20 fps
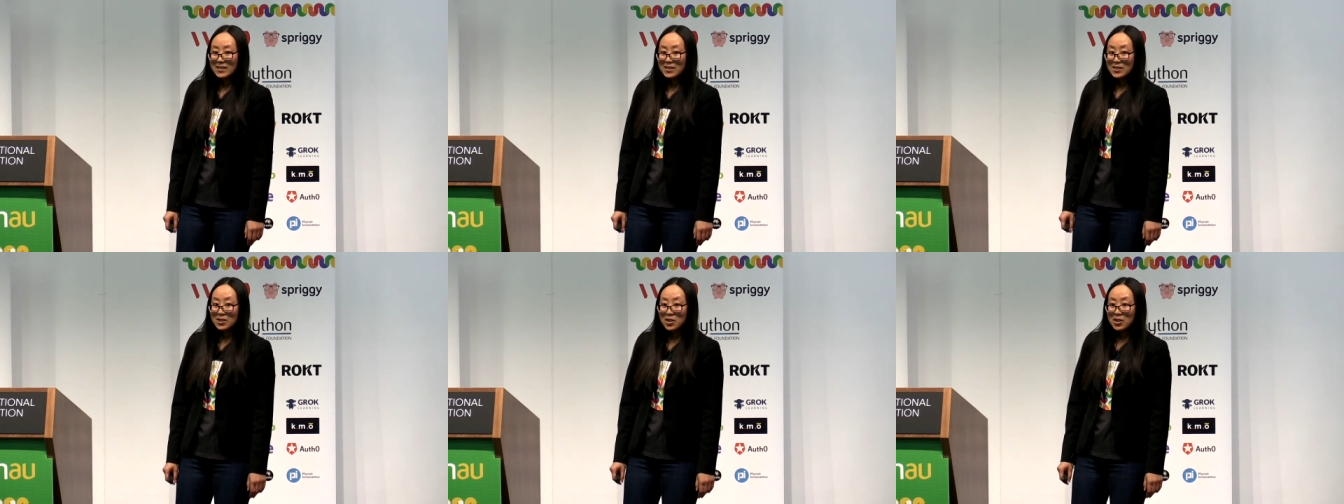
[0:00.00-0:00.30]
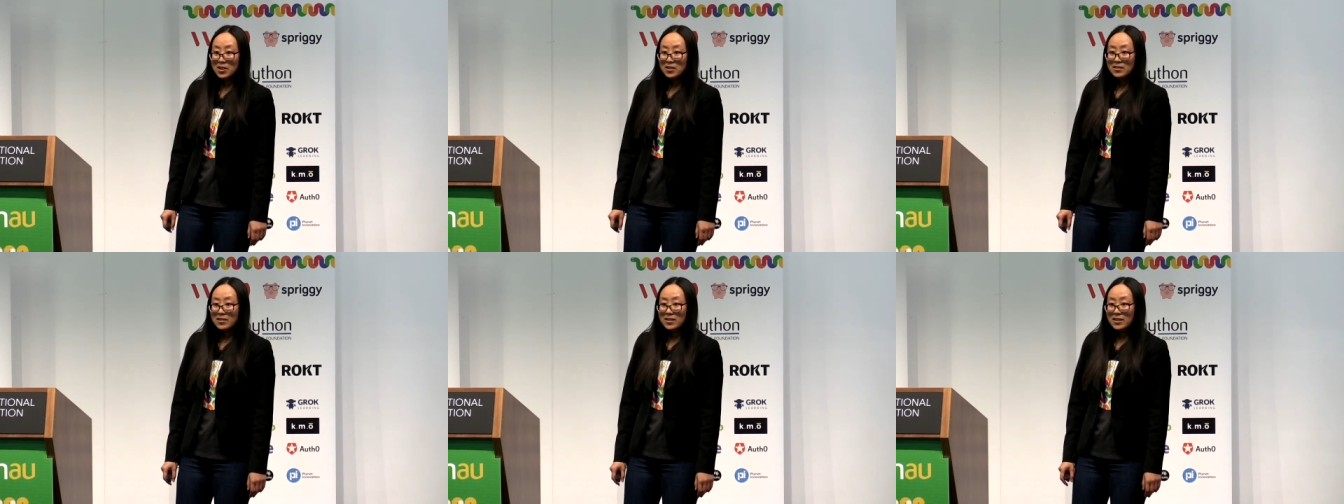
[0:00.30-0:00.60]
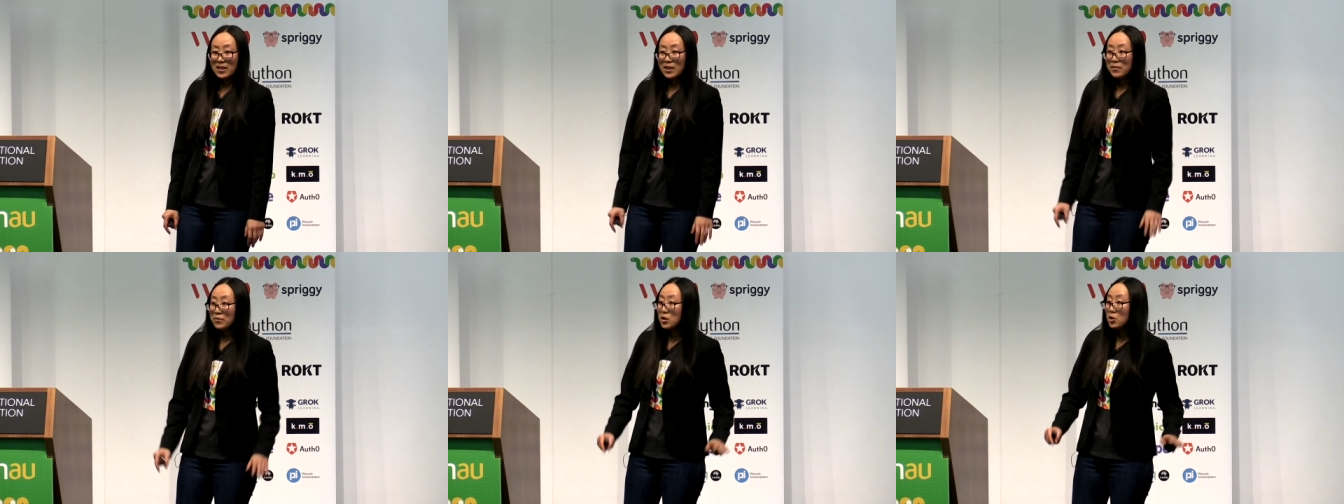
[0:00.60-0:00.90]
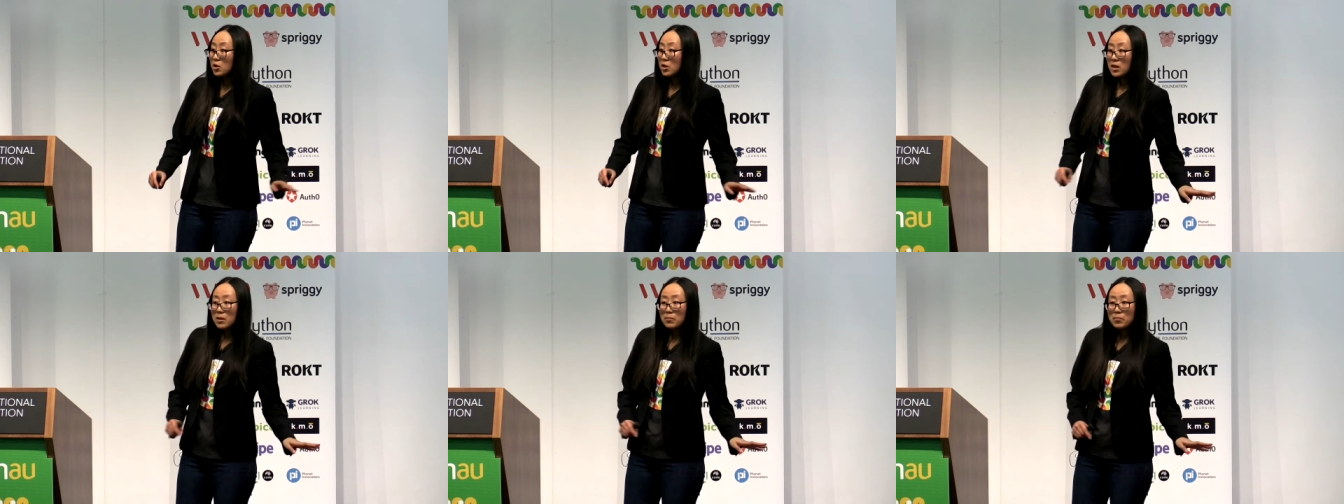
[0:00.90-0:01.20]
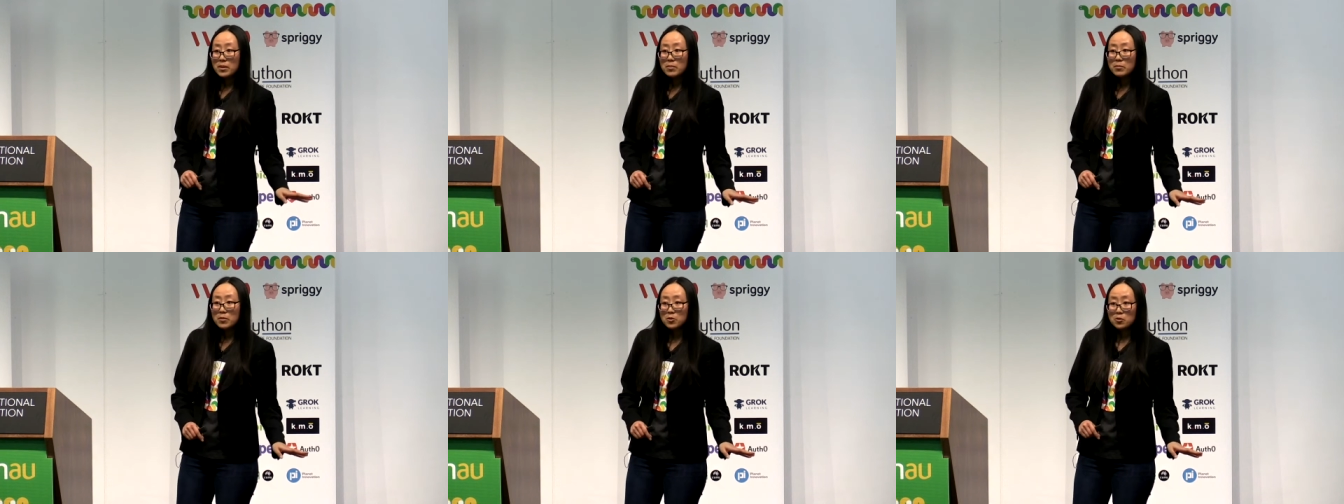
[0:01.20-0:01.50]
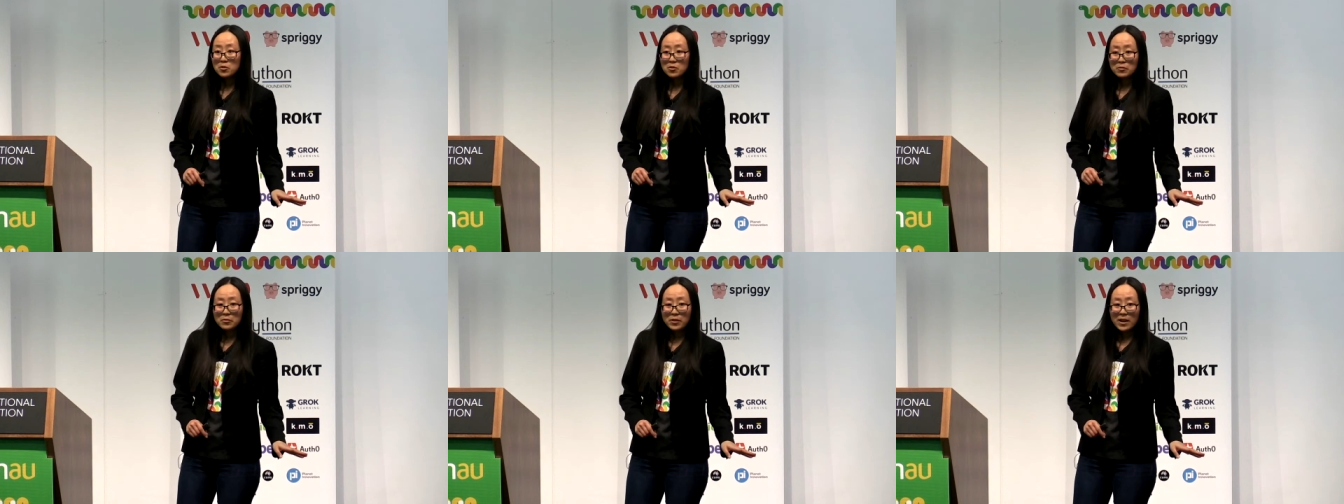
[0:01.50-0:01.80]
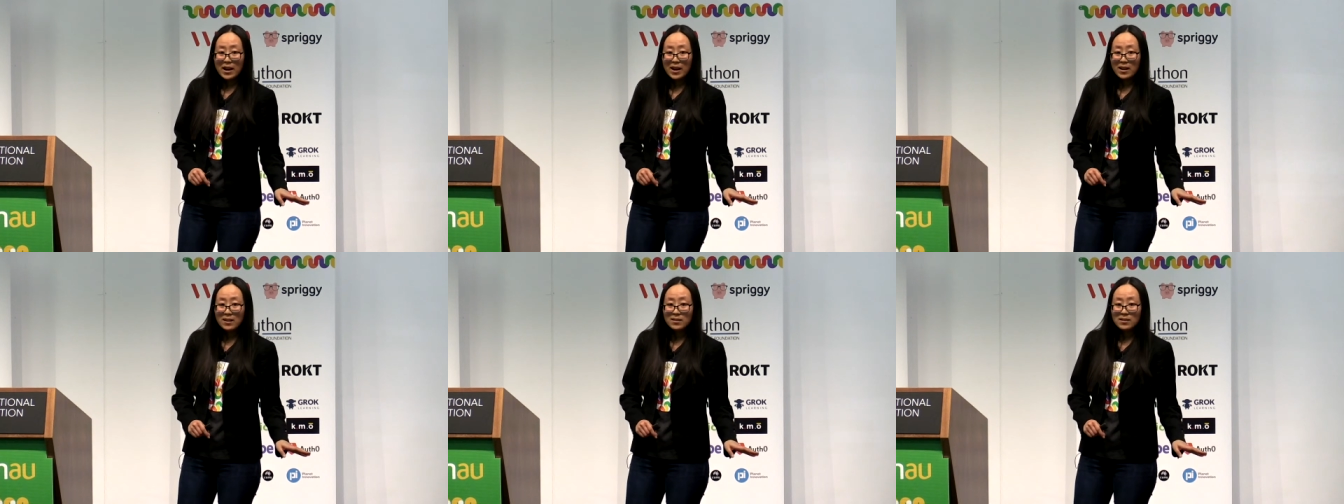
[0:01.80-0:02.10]
So if you can implement all of
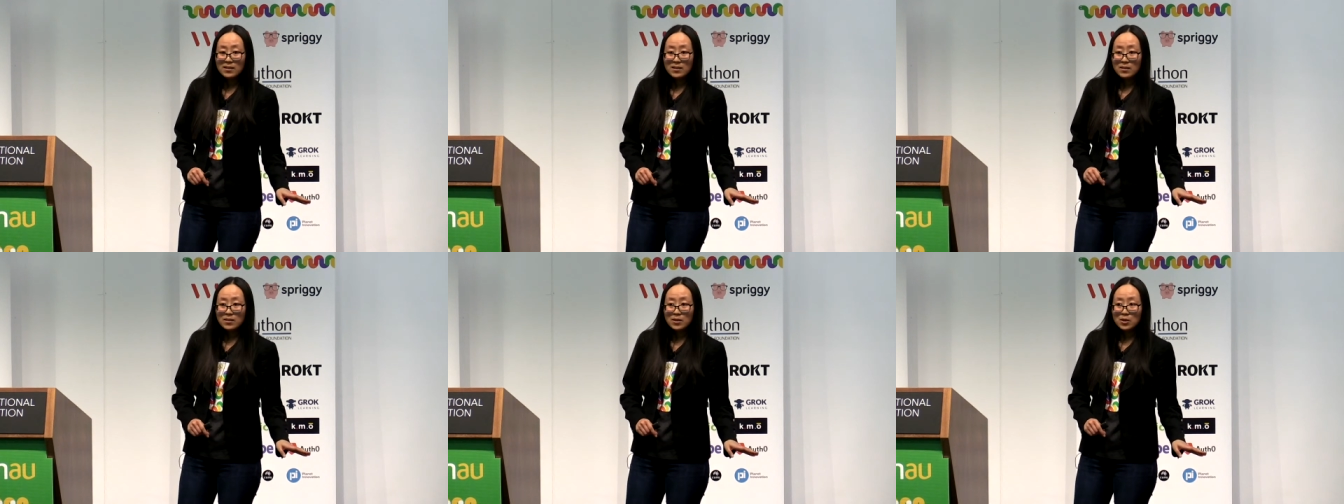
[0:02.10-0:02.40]
that,